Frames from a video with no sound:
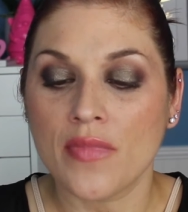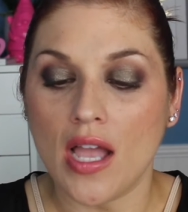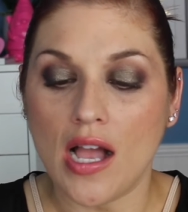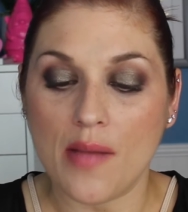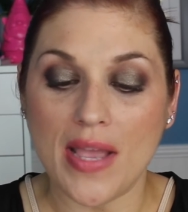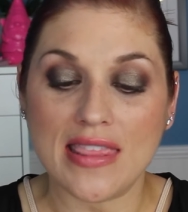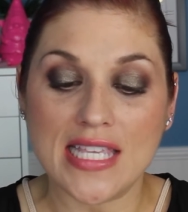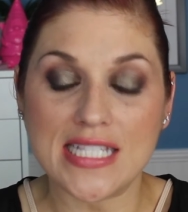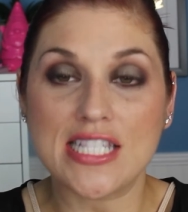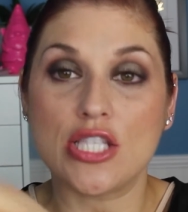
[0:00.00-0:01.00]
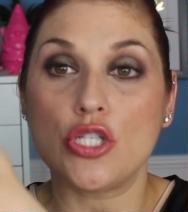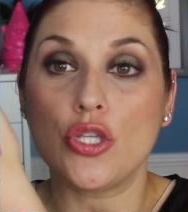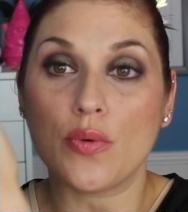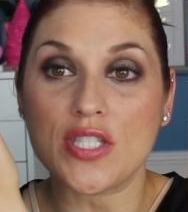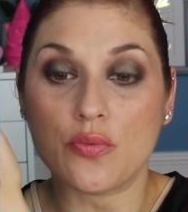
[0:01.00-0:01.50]
and this is the
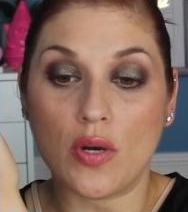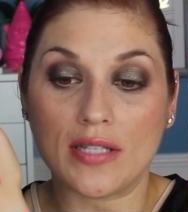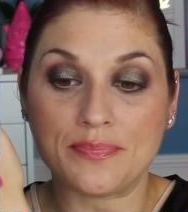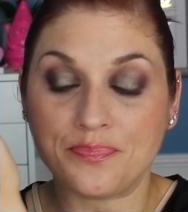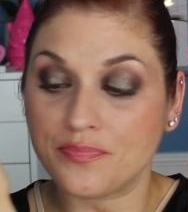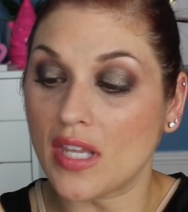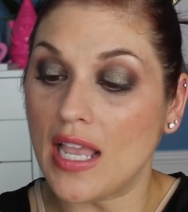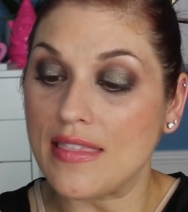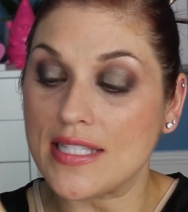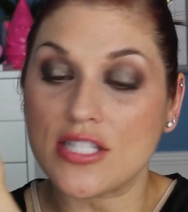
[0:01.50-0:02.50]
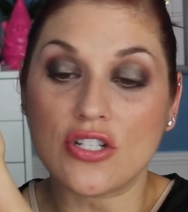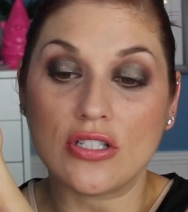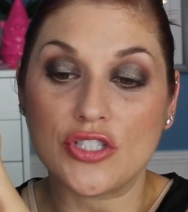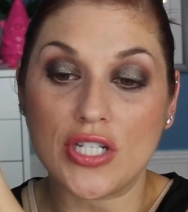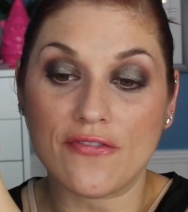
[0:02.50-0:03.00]
newest one, and this is
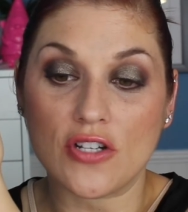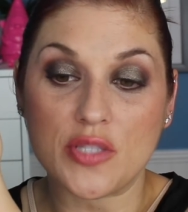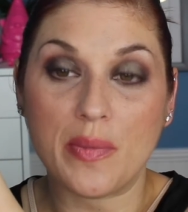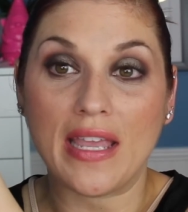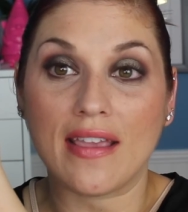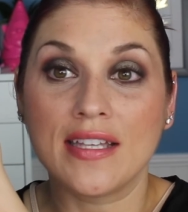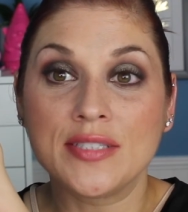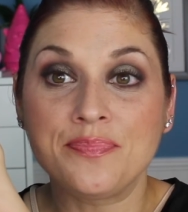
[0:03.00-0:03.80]
called Jennifer's Pink.